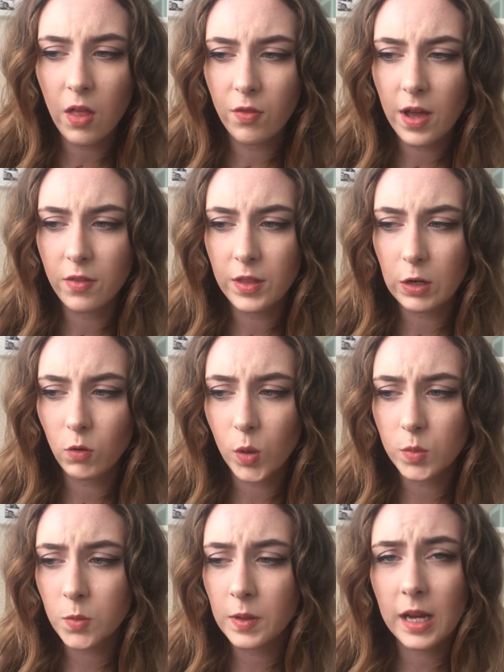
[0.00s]
and then they
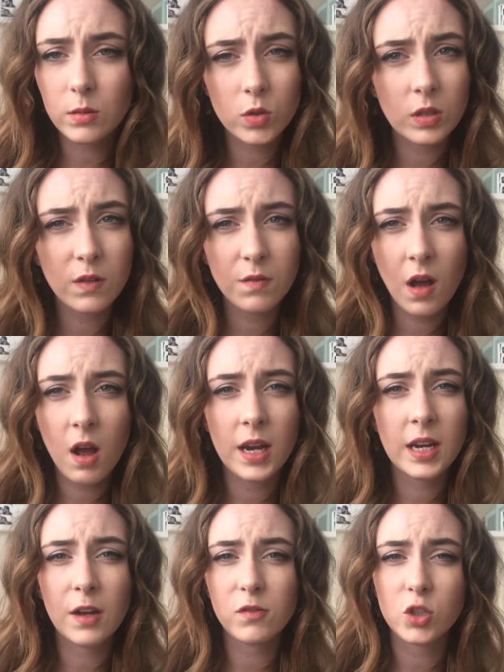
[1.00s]
grow up to be absolutely
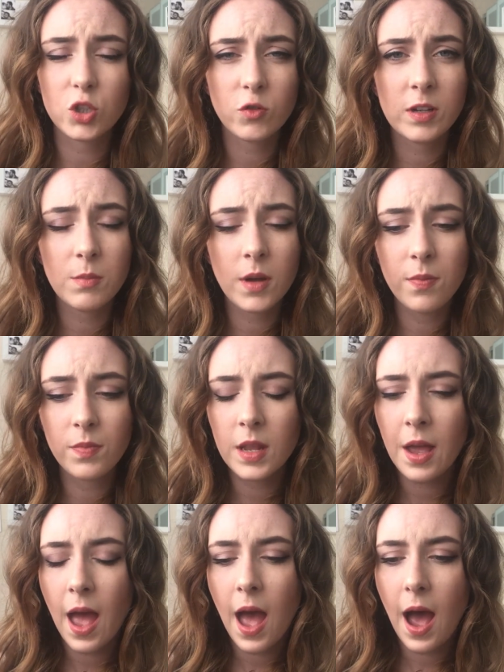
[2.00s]
fine after treatment,
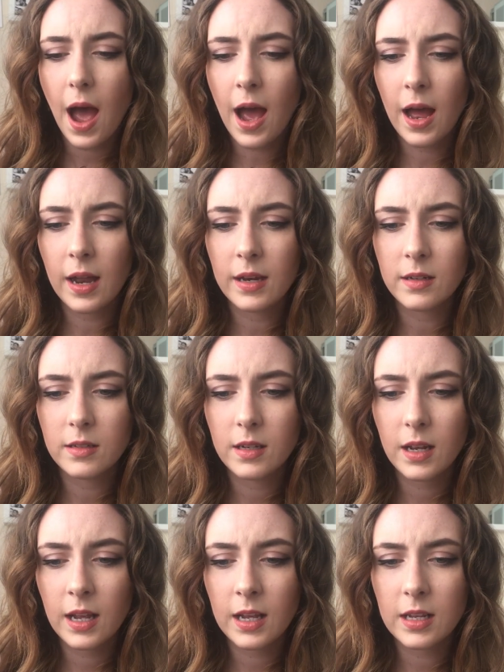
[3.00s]

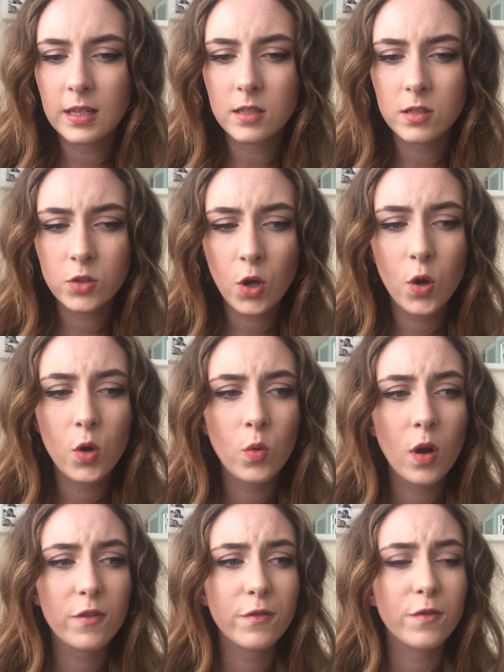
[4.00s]
and it is
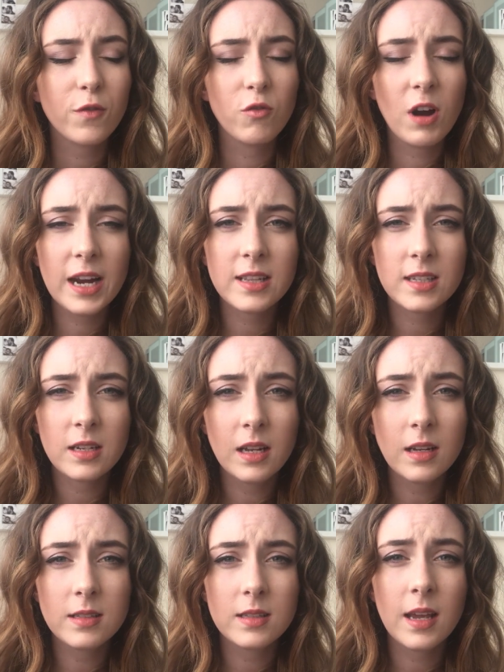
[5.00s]
so
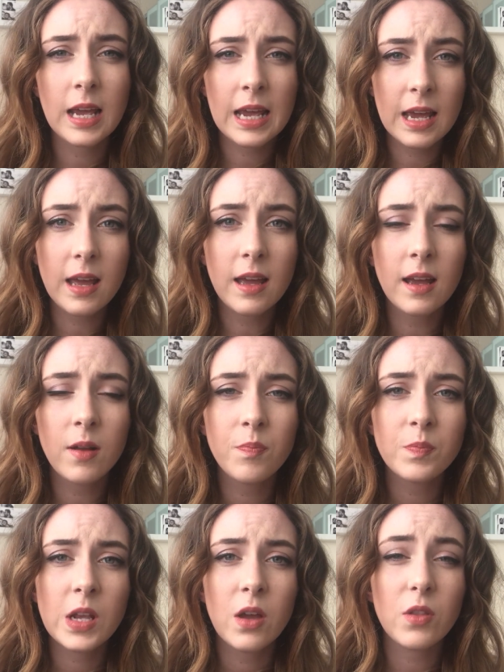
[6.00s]
frightening to hear
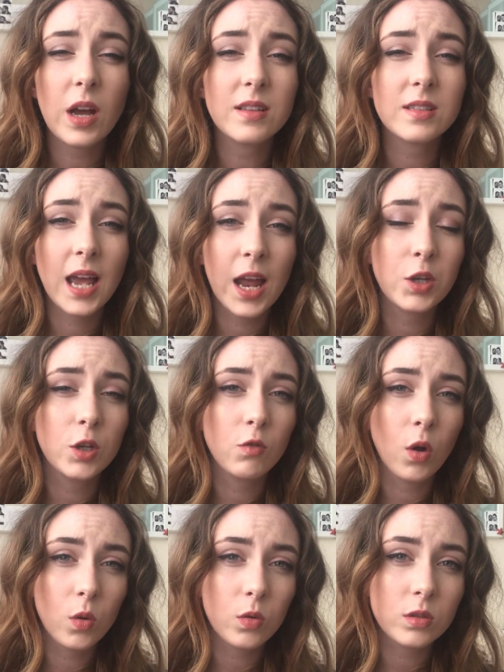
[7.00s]
that a
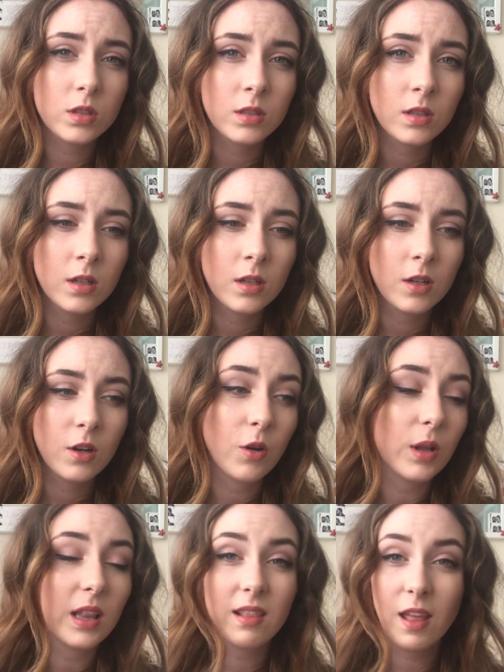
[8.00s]
10-year-old
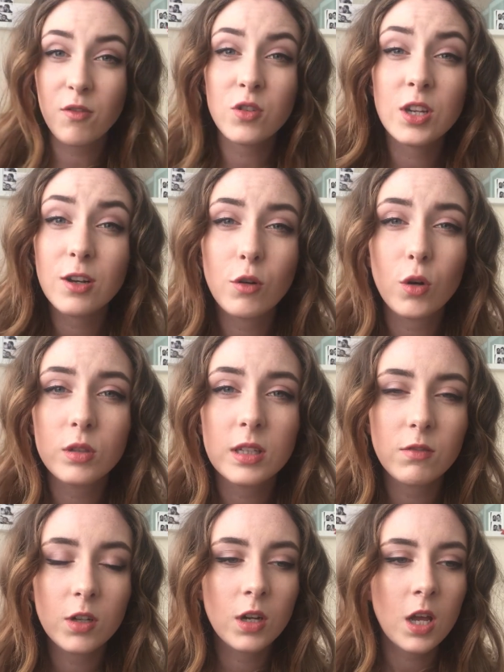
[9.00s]
or 11-year-old
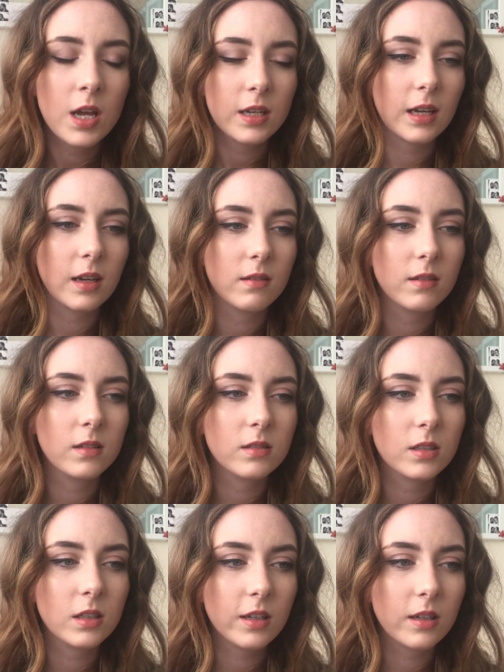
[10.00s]
even can
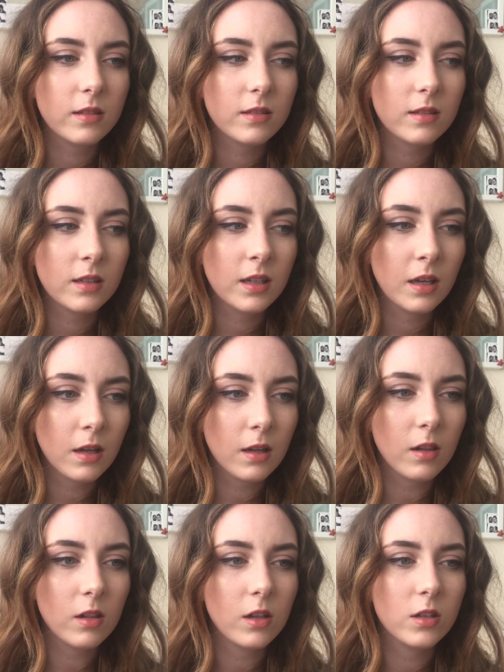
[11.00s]

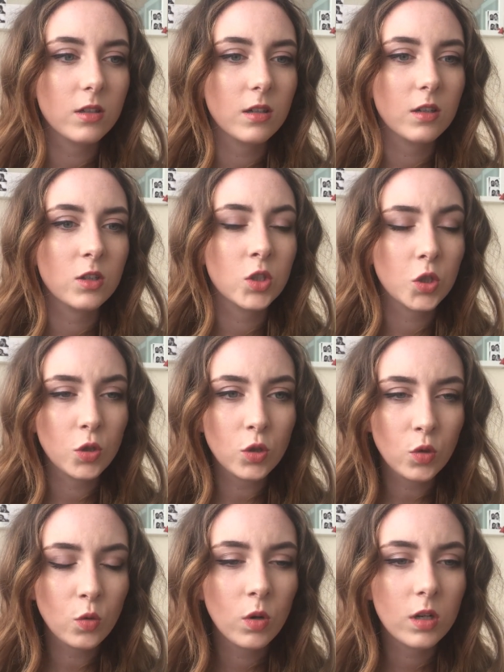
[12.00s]
kill
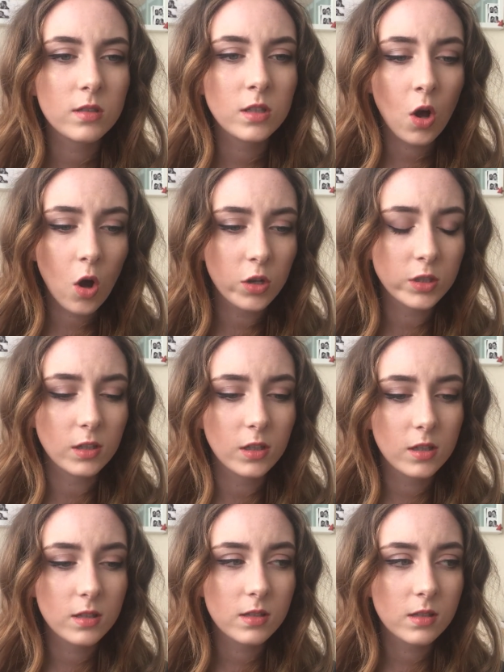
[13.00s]
two
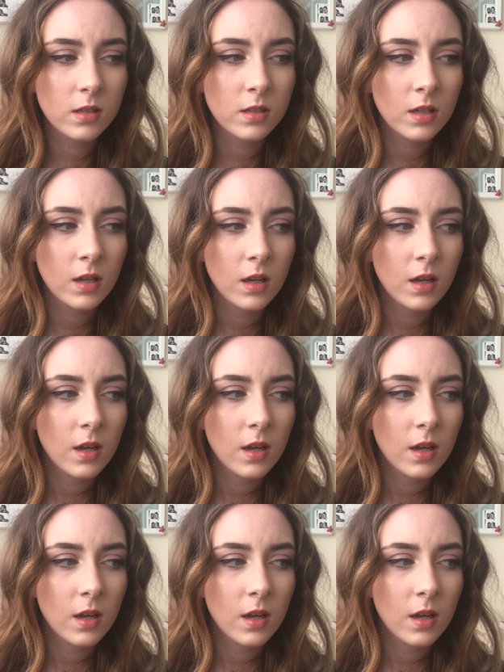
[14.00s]
toddlers.